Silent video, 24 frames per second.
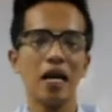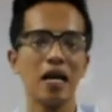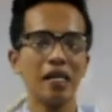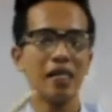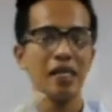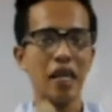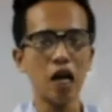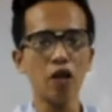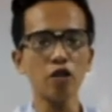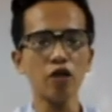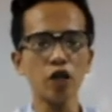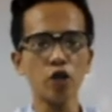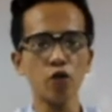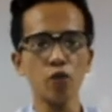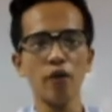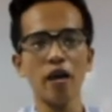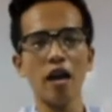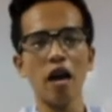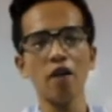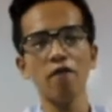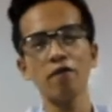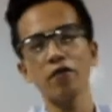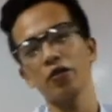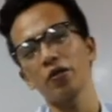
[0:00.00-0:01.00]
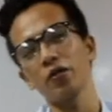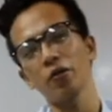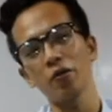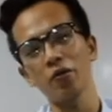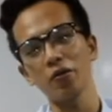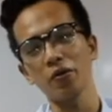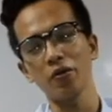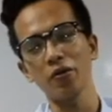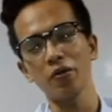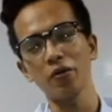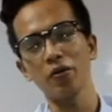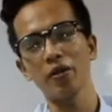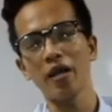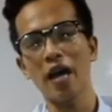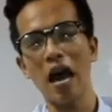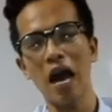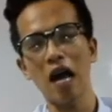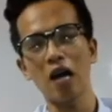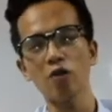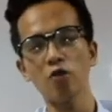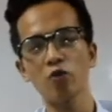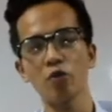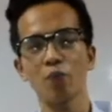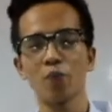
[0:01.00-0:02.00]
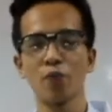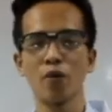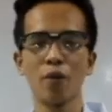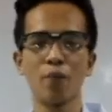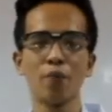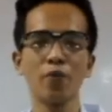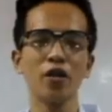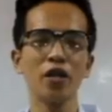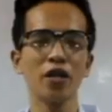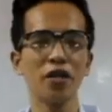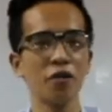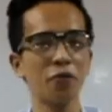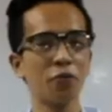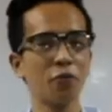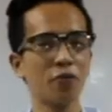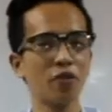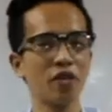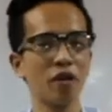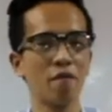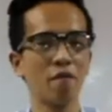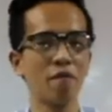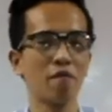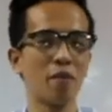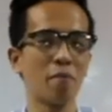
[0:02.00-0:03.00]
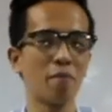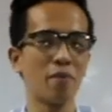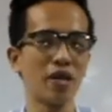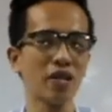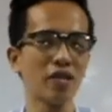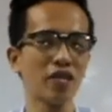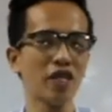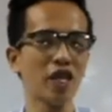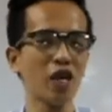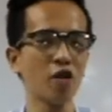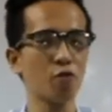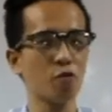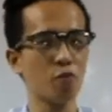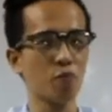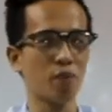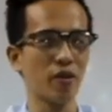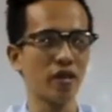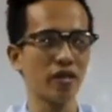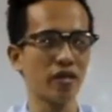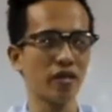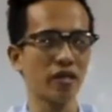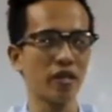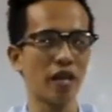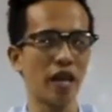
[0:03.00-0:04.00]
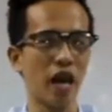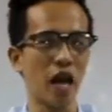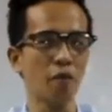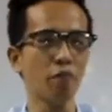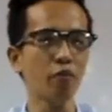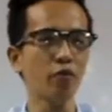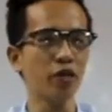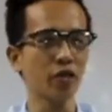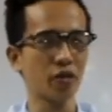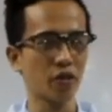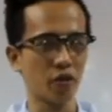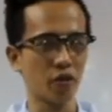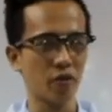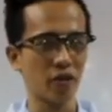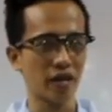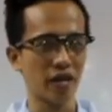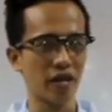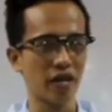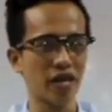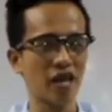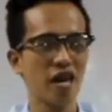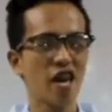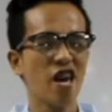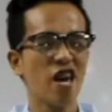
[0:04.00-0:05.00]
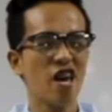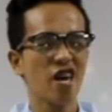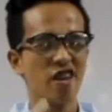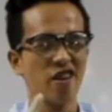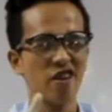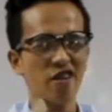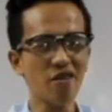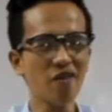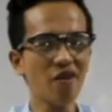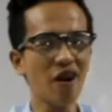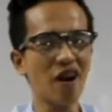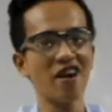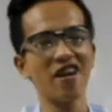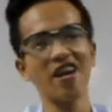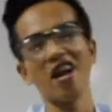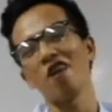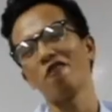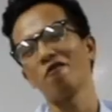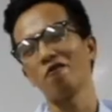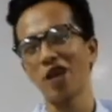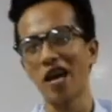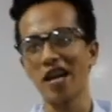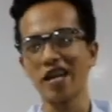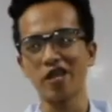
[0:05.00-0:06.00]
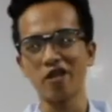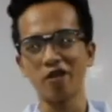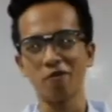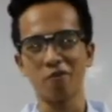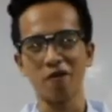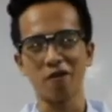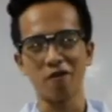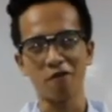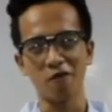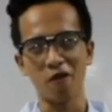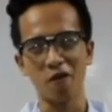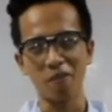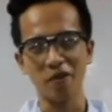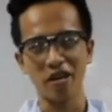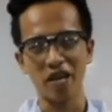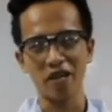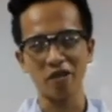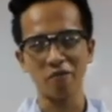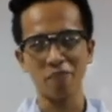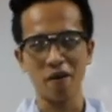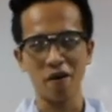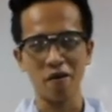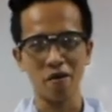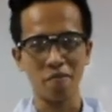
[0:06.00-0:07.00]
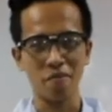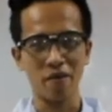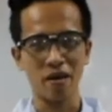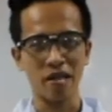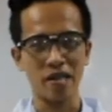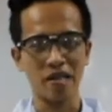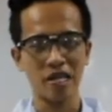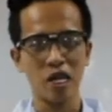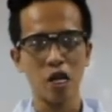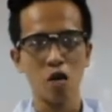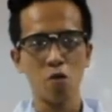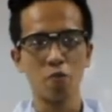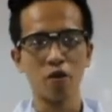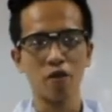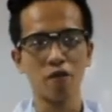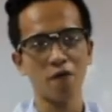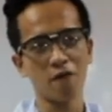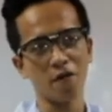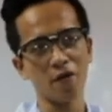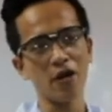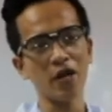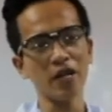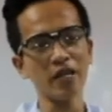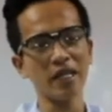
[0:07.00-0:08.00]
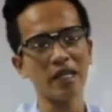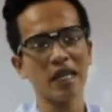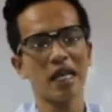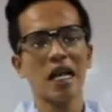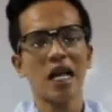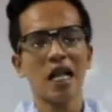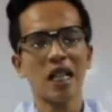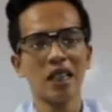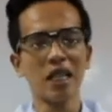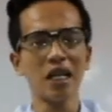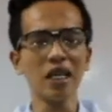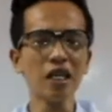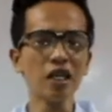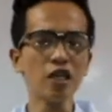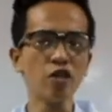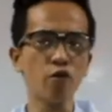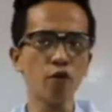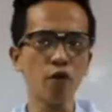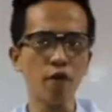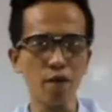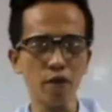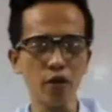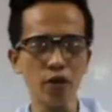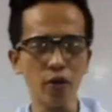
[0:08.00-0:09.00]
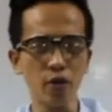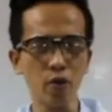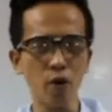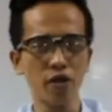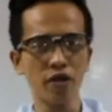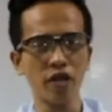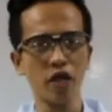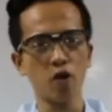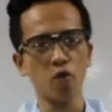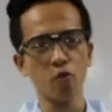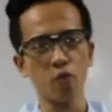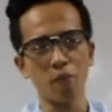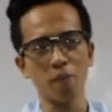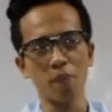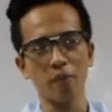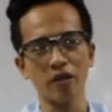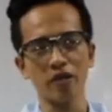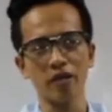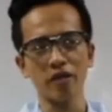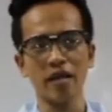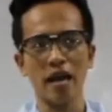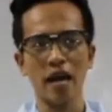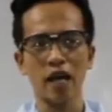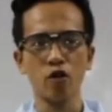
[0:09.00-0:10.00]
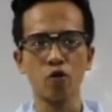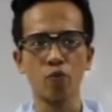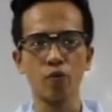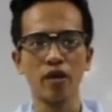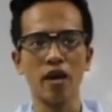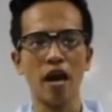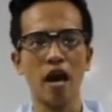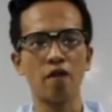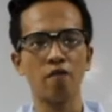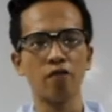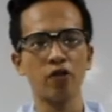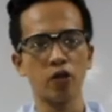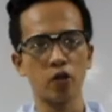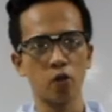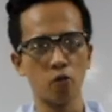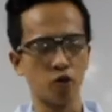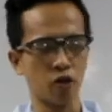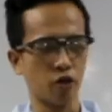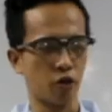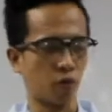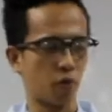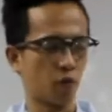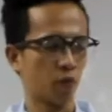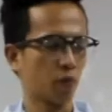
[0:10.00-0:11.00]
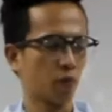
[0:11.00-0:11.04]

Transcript: Now that we have showed you on how to properly use some of the basic equipments in the laboratory, you are now ready to perform the experiment. But first, let us review on the equipments that we have shown you.